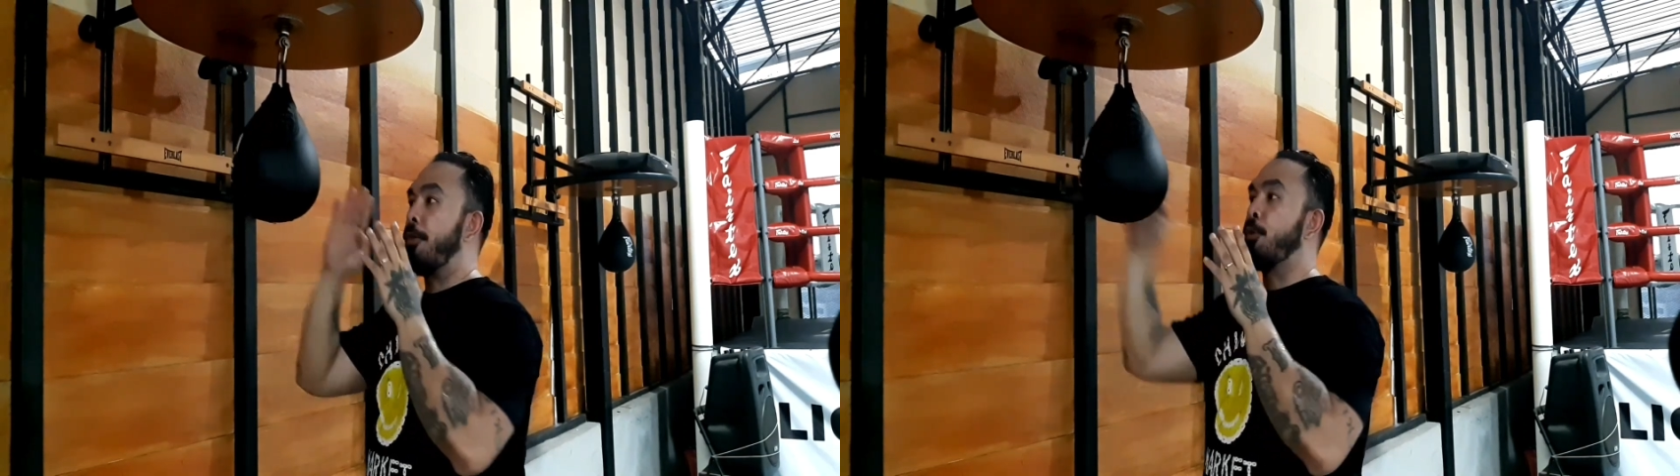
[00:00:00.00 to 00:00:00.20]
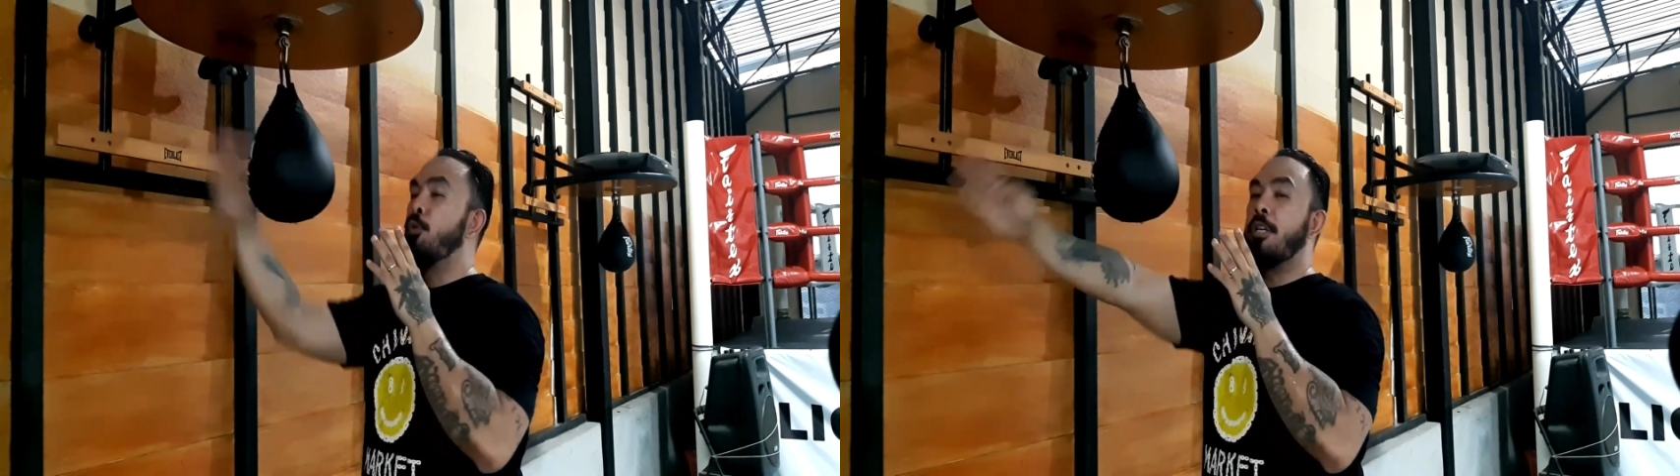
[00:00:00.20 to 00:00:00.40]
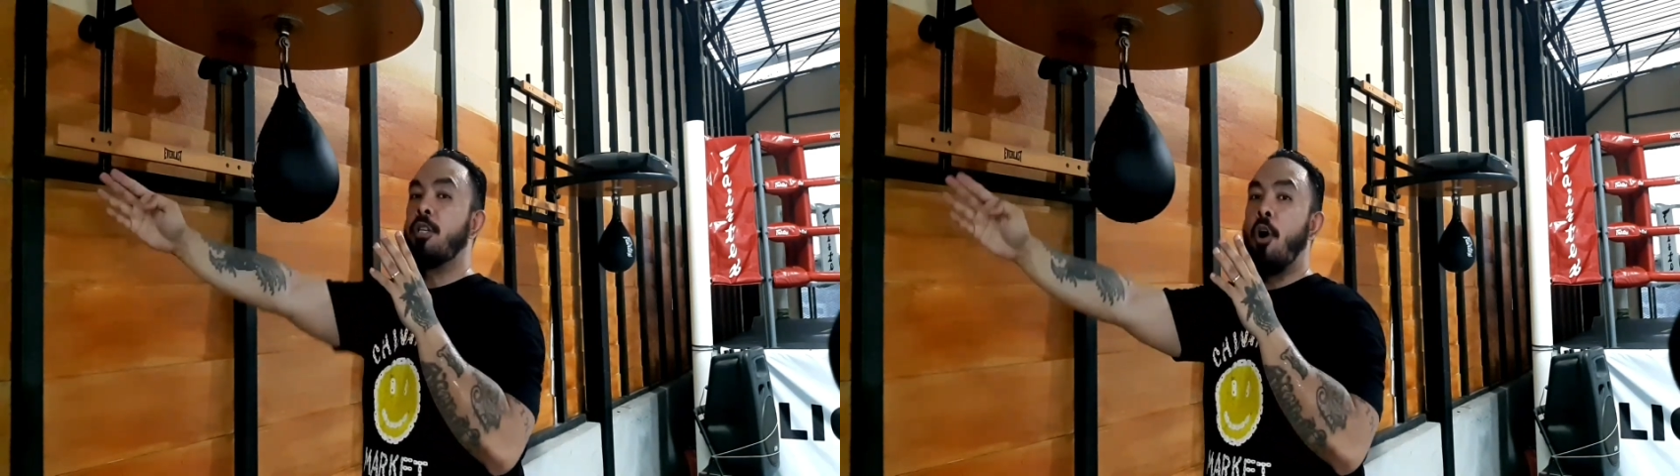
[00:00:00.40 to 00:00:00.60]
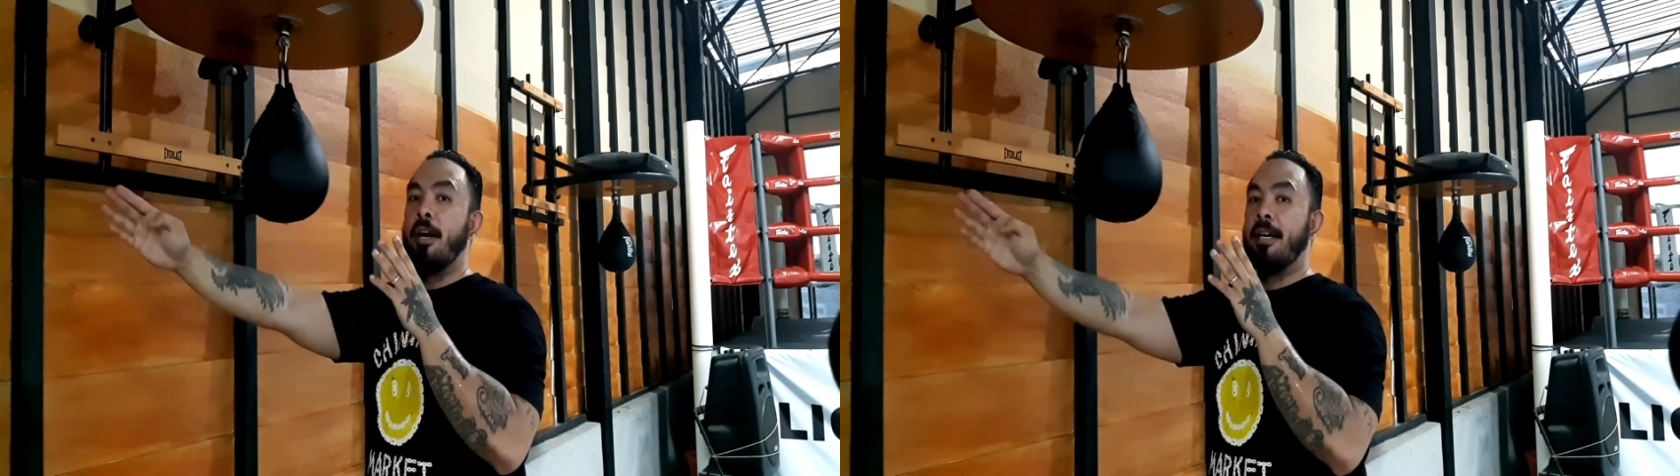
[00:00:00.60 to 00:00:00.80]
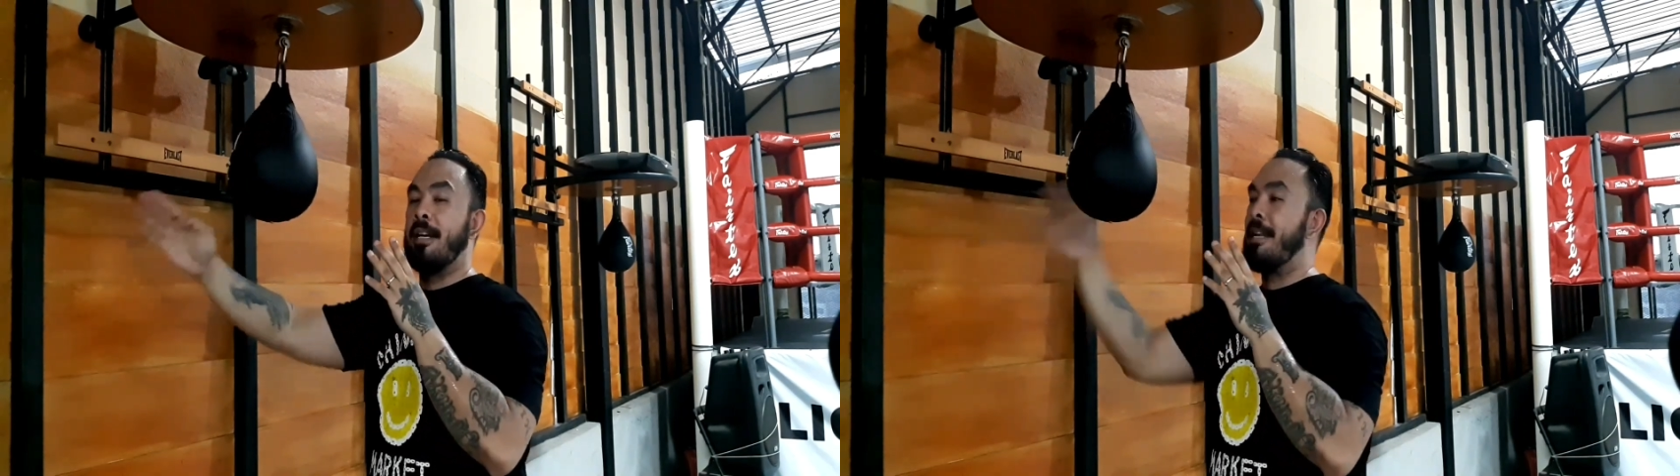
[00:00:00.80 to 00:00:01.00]
through the
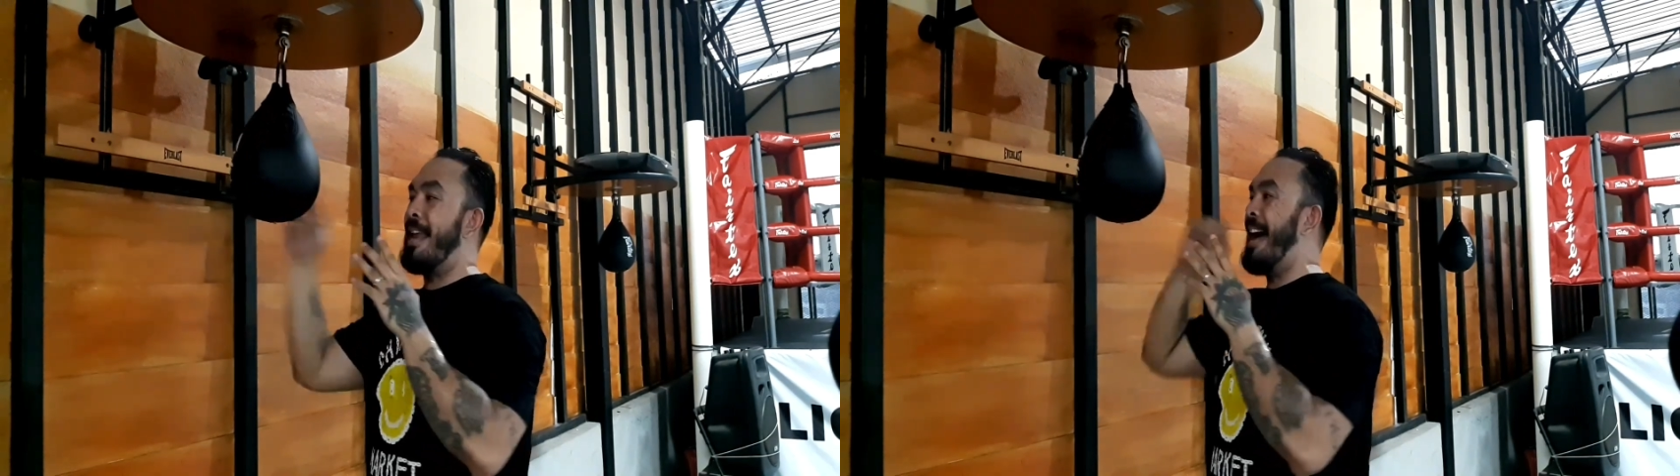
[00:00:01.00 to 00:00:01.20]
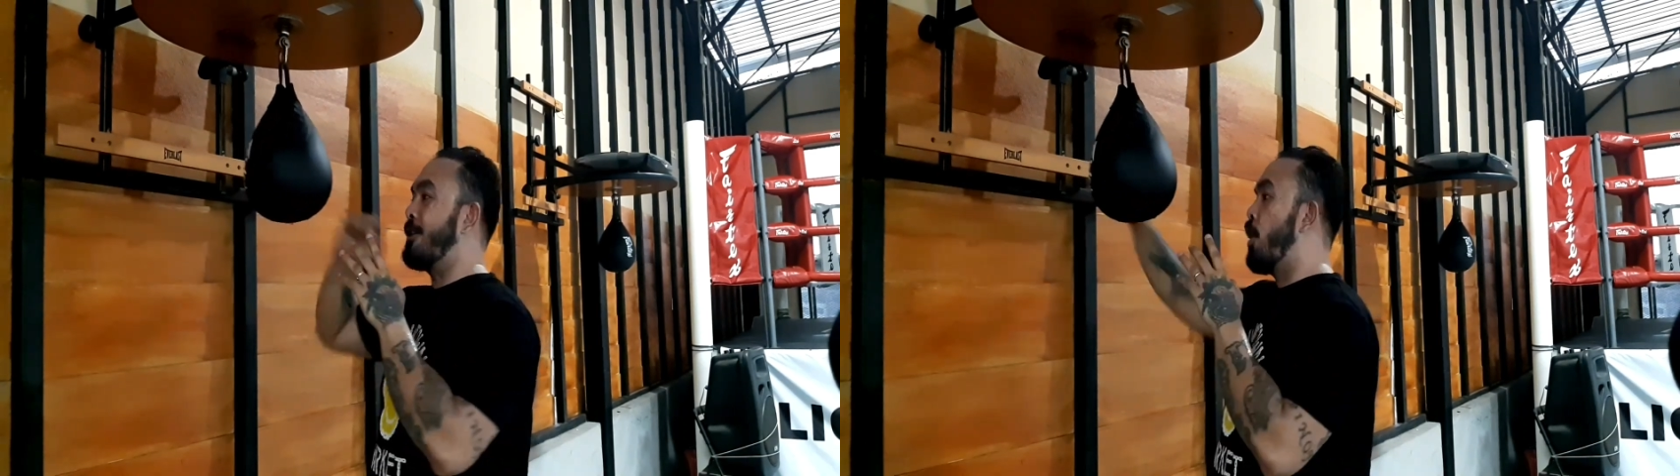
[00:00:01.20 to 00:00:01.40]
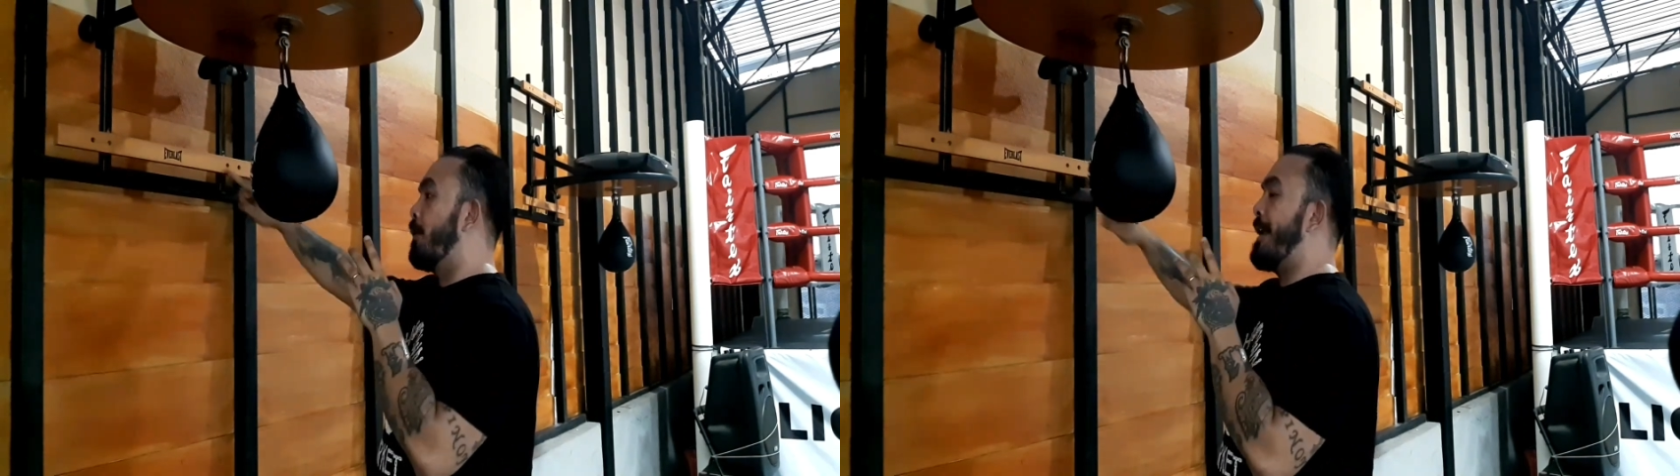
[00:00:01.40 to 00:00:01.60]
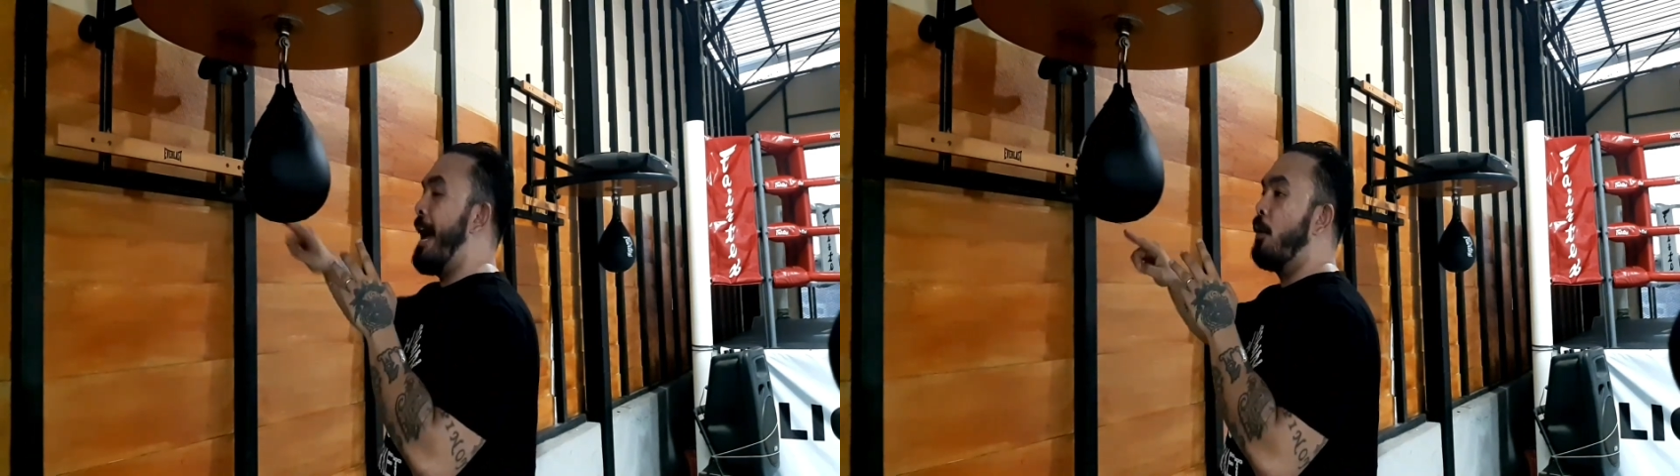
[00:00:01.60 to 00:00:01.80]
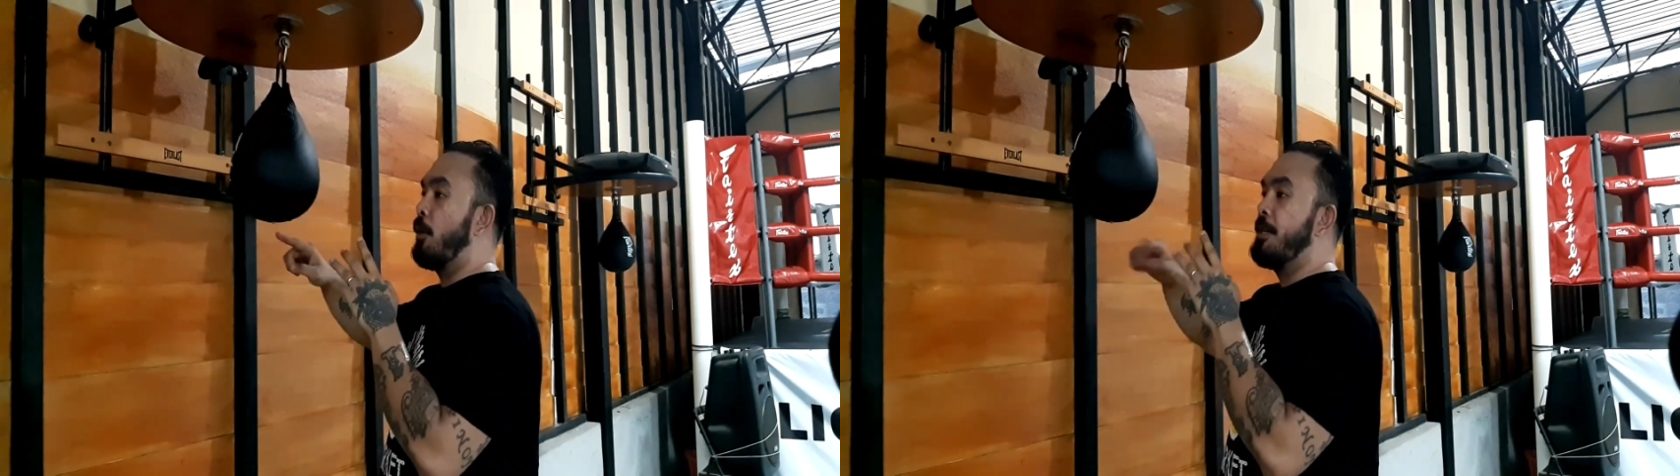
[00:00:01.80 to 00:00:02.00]
target and not going
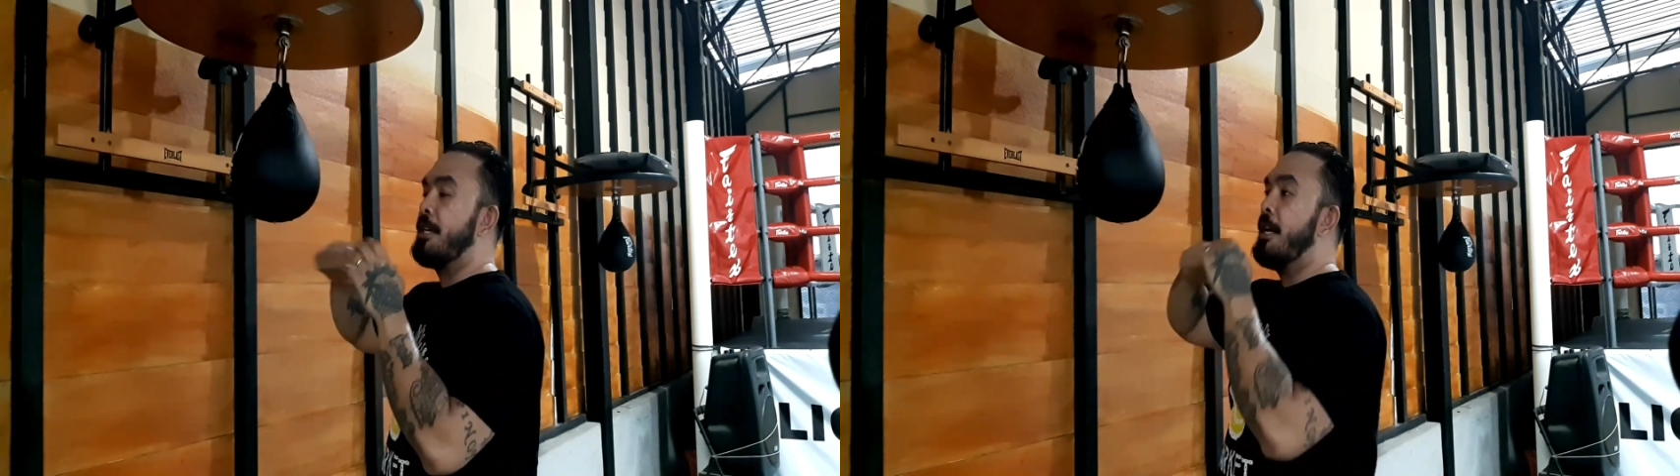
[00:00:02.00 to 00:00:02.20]
outwards,